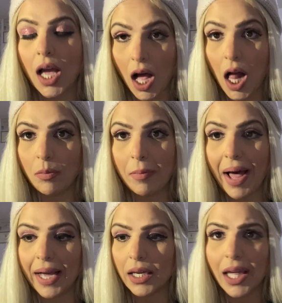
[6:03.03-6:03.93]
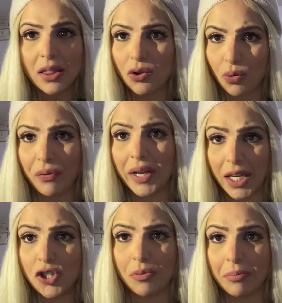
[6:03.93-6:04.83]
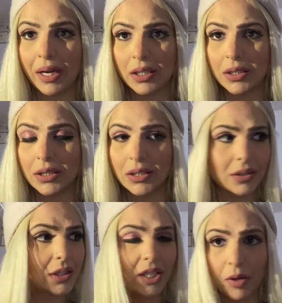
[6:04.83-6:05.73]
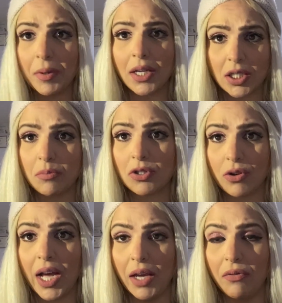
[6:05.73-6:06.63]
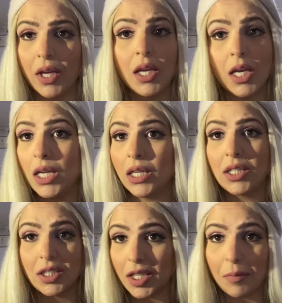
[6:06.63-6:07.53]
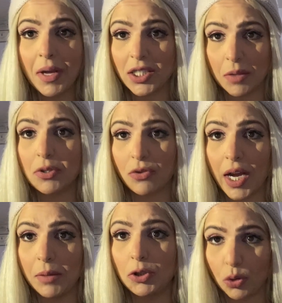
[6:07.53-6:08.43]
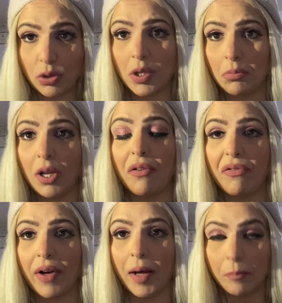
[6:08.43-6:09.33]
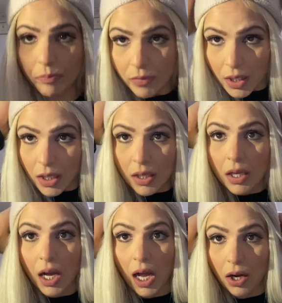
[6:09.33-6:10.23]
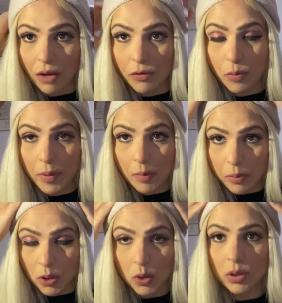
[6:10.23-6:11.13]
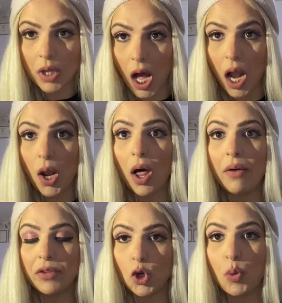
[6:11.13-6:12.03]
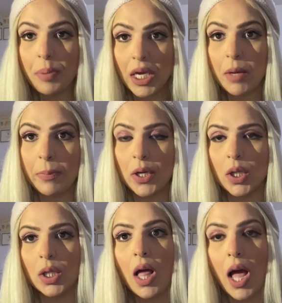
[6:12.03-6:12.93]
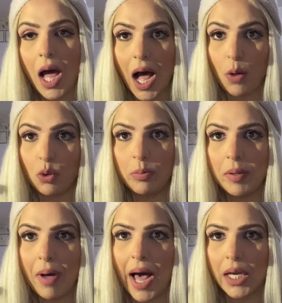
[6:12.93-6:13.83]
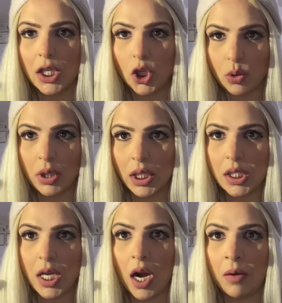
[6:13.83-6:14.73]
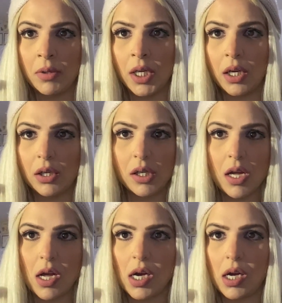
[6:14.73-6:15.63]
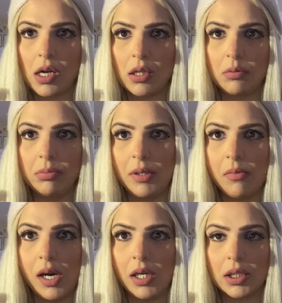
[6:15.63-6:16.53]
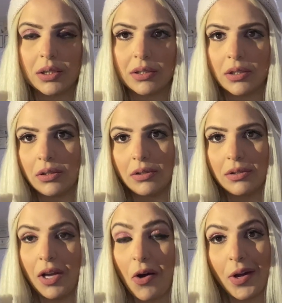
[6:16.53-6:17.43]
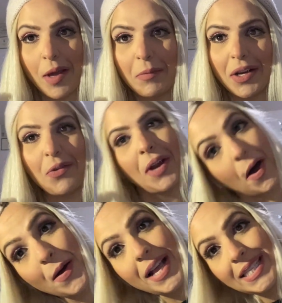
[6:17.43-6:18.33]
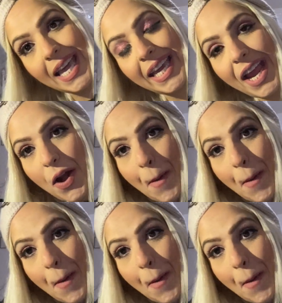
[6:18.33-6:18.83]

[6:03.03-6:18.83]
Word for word: I'll be back. Hit the notification bell. Give me a subscribe. Give me a subscribe. Show some love, fam. I love you people. I love you people. I will be back. You know, like Terminator. I'll be back. Okay, I'm going to go now. Take care.